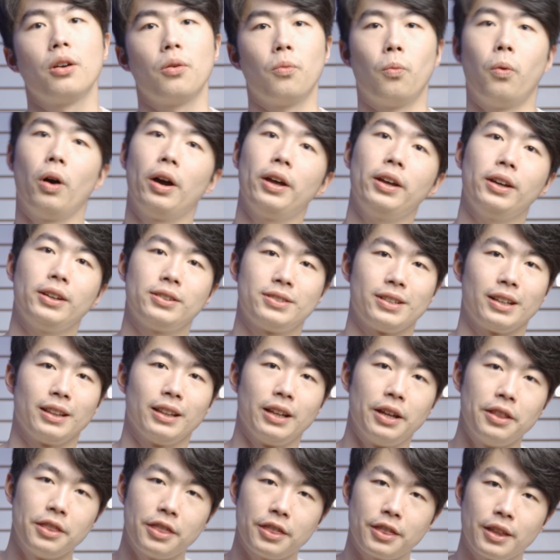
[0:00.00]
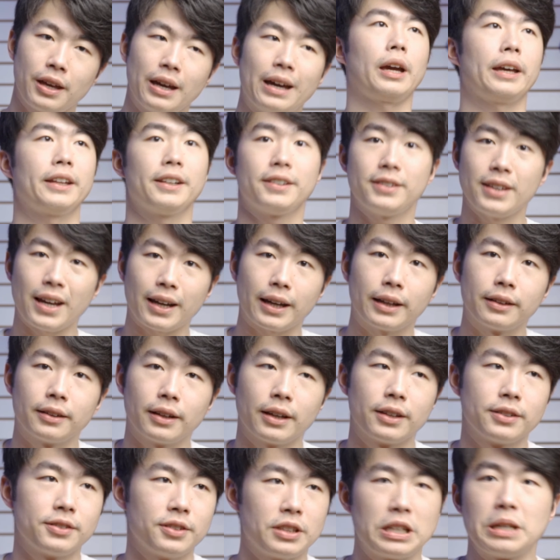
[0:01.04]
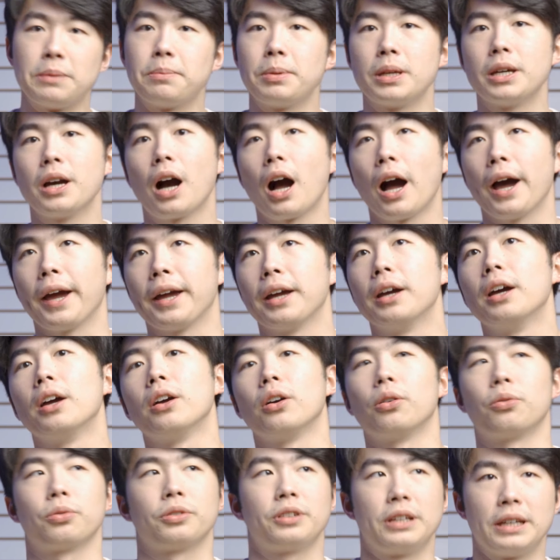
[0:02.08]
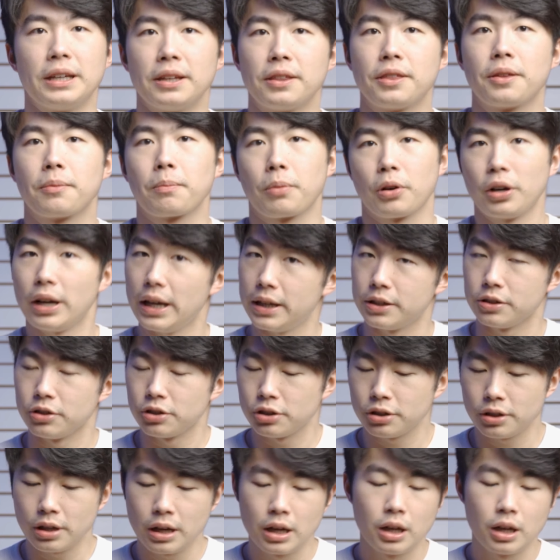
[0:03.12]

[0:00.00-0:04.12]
One is the length, and the second is TPI, or teeth per inch.